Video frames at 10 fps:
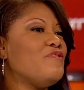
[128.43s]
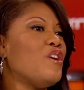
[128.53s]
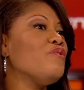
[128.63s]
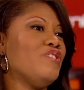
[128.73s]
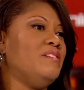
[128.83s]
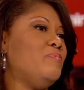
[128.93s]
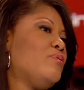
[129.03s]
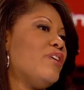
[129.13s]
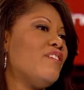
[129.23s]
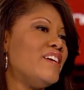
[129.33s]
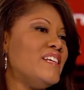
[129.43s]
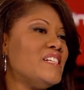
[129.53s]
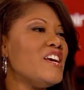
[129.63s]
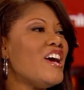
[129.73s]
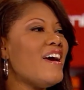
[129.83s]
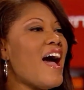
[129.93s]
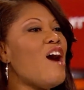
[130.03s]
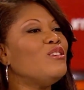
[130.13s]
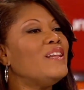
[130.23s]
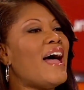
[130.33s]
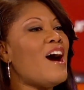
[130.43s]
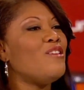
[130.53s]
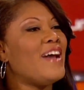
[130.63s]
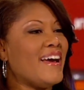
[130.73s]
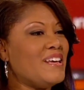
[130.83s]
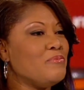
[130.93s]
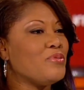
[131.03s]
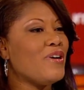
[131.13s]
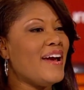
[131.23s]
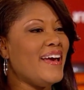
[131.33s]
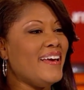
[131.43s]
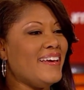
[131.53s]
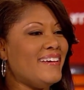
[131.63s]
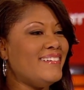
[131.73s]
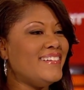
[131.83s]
fervent prayer is how loud I can pray and,